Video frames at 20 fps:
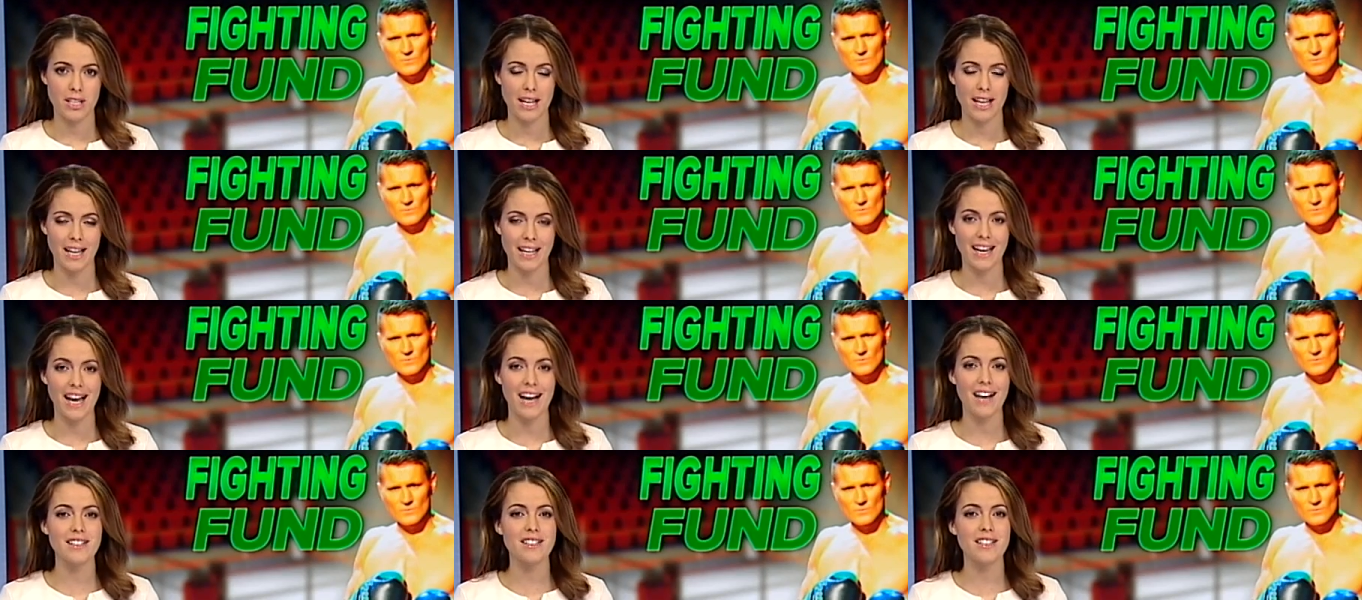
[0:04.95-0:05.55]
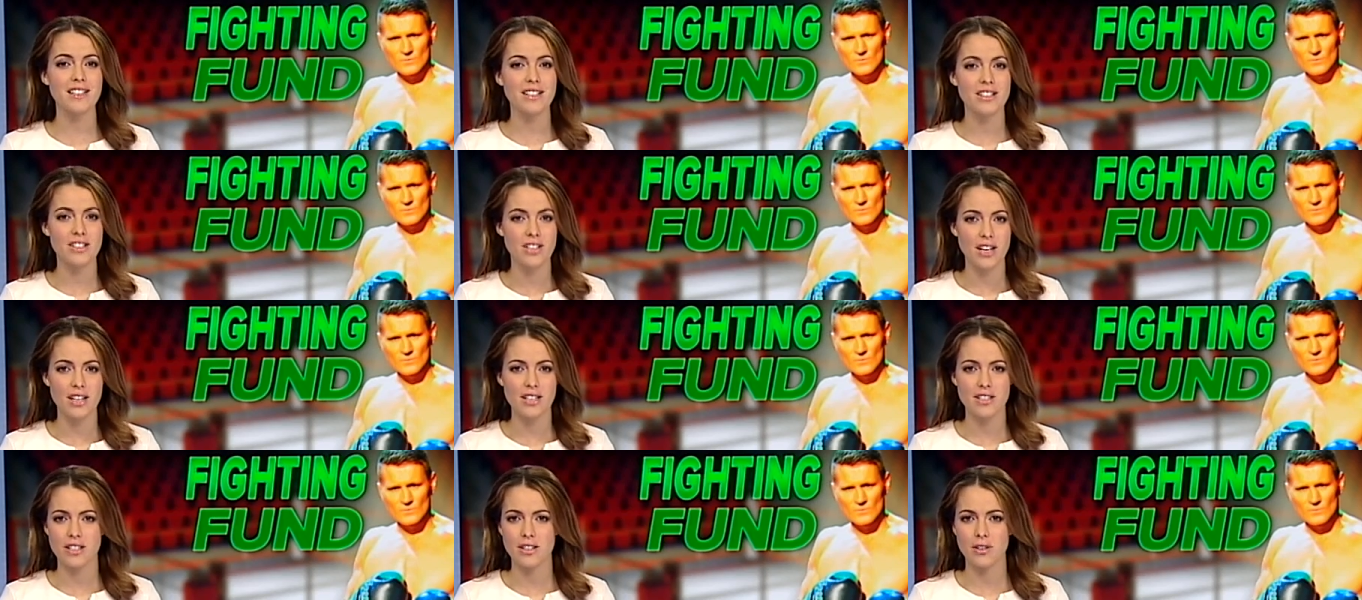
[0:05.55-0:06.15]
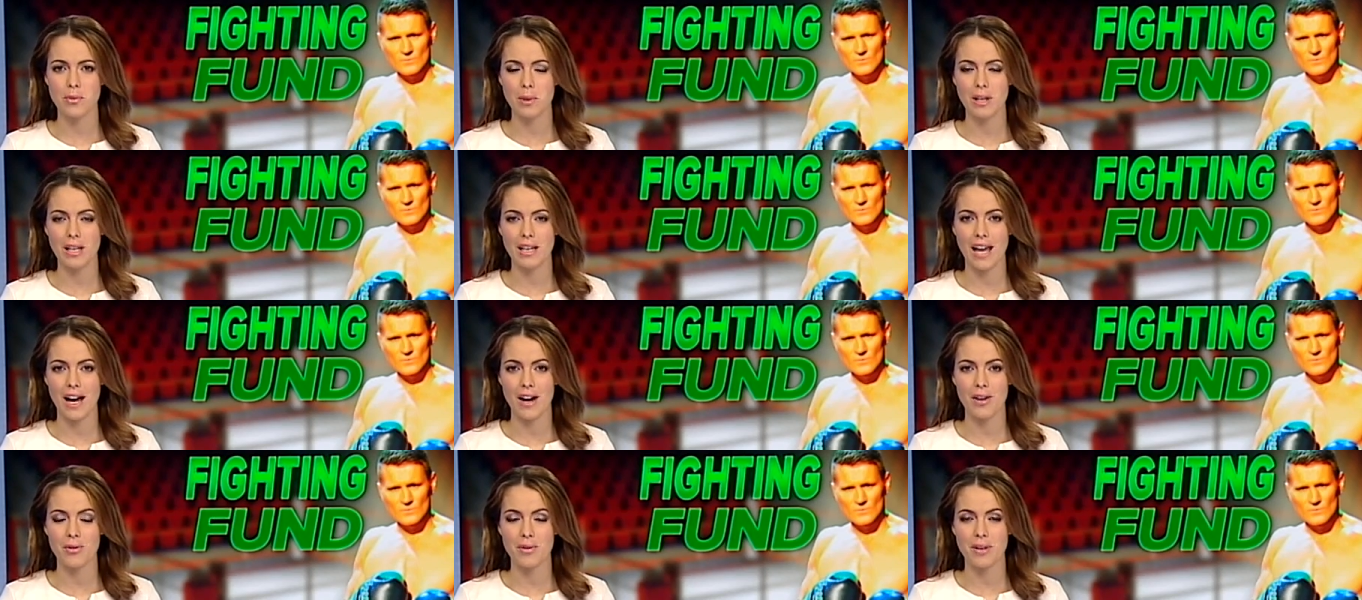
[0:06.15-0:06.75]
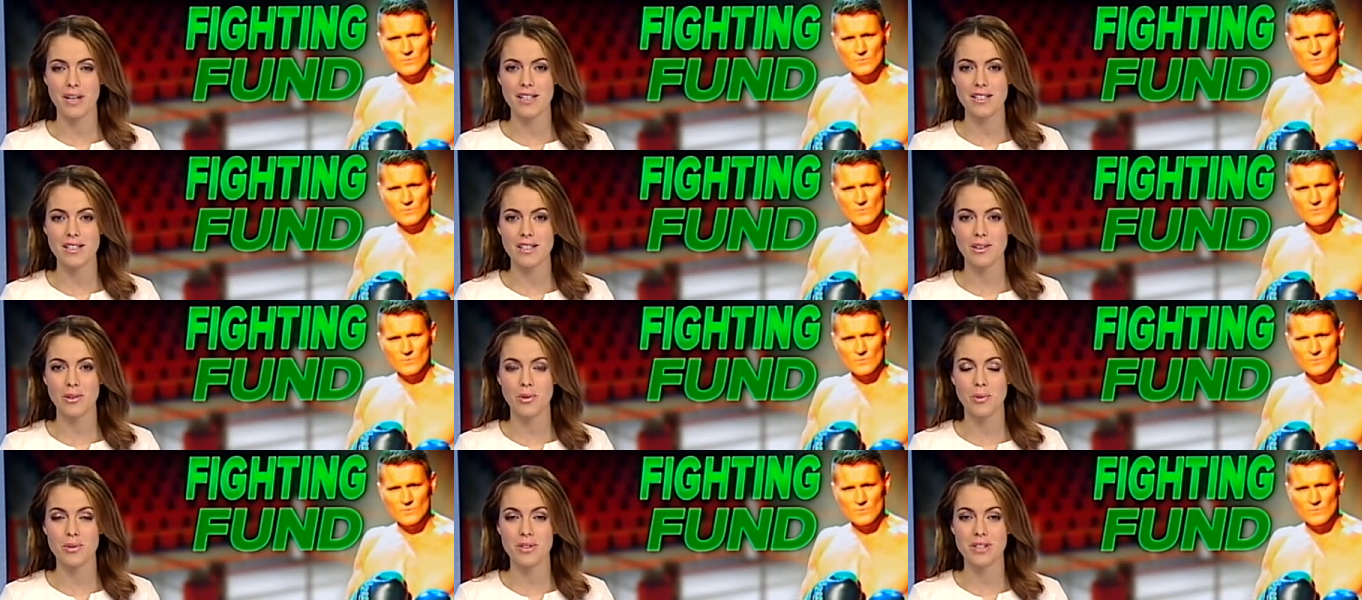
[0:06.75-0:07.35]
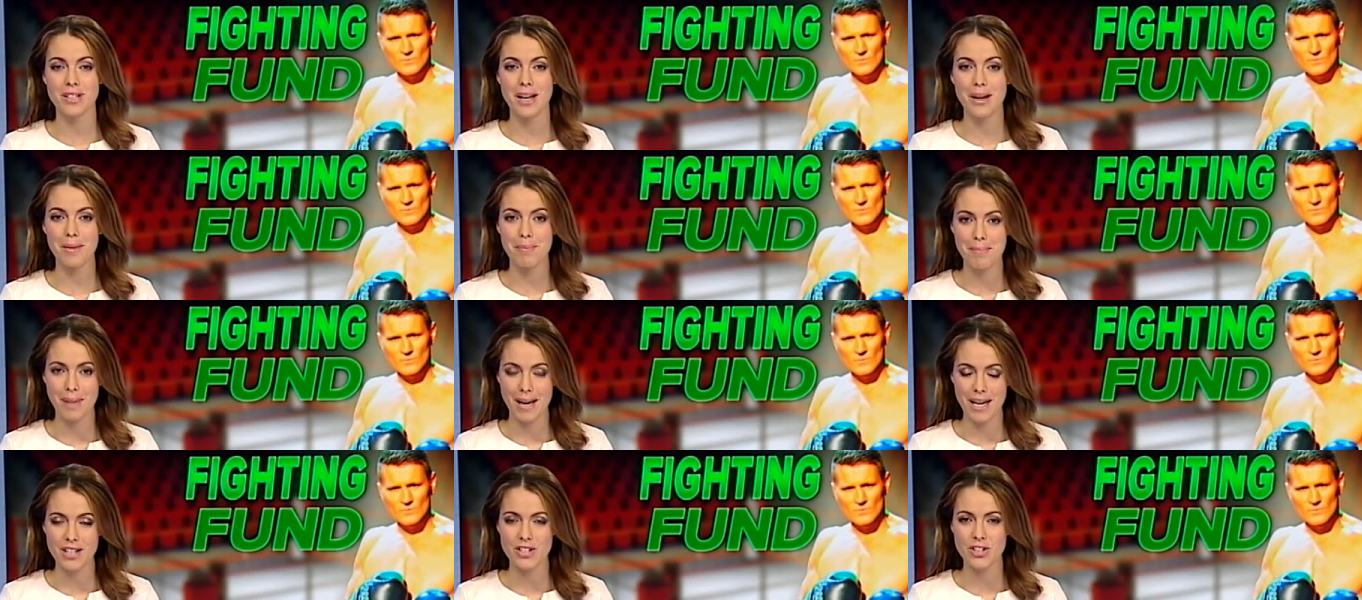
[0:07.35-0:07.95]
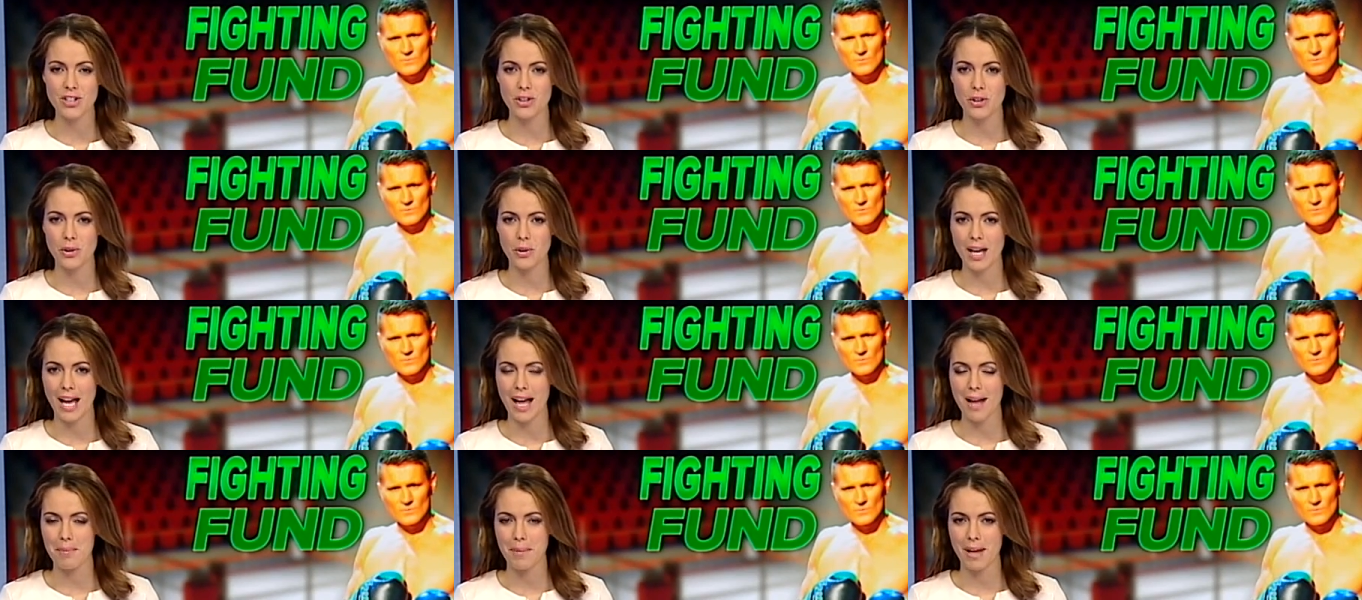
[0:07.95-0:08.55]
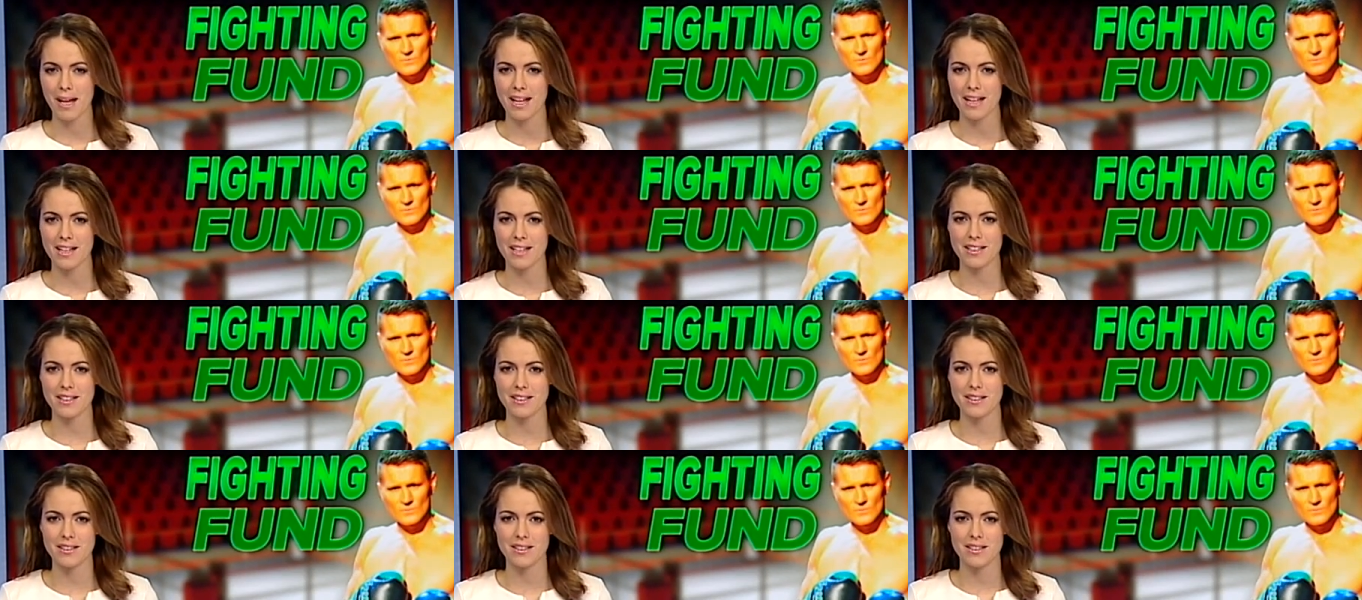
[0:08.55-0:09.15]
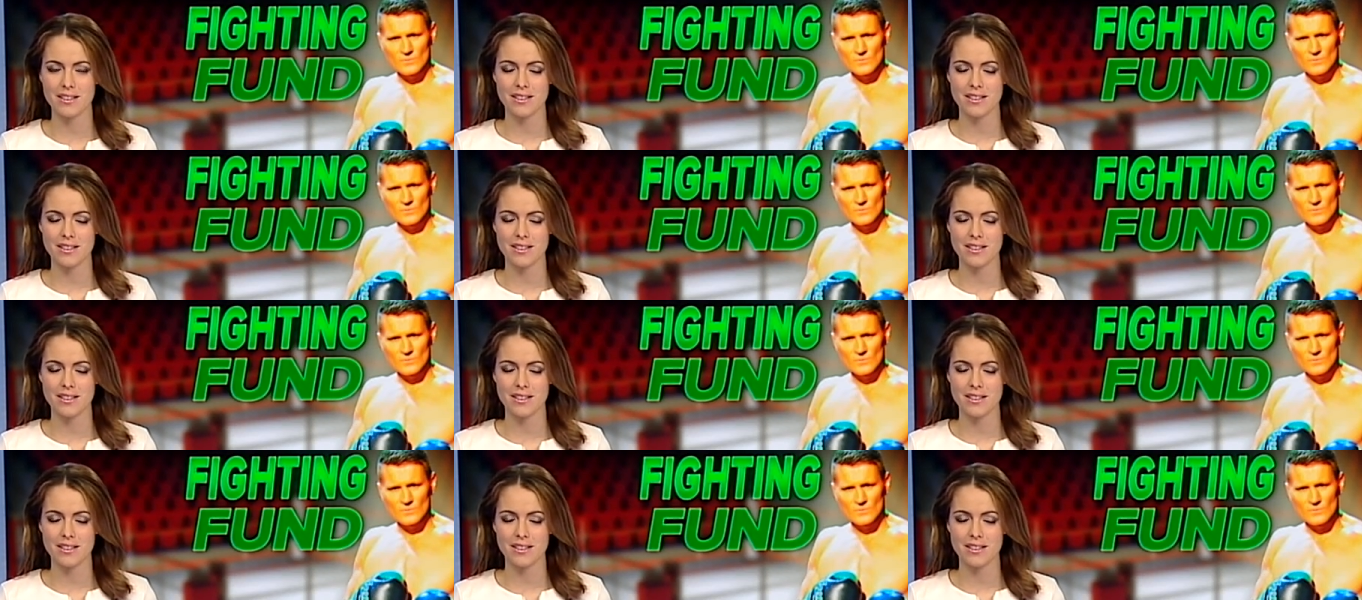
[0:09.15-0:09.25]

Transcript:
Speaker 1: A cash injection will allow Green to launch a major new campaign.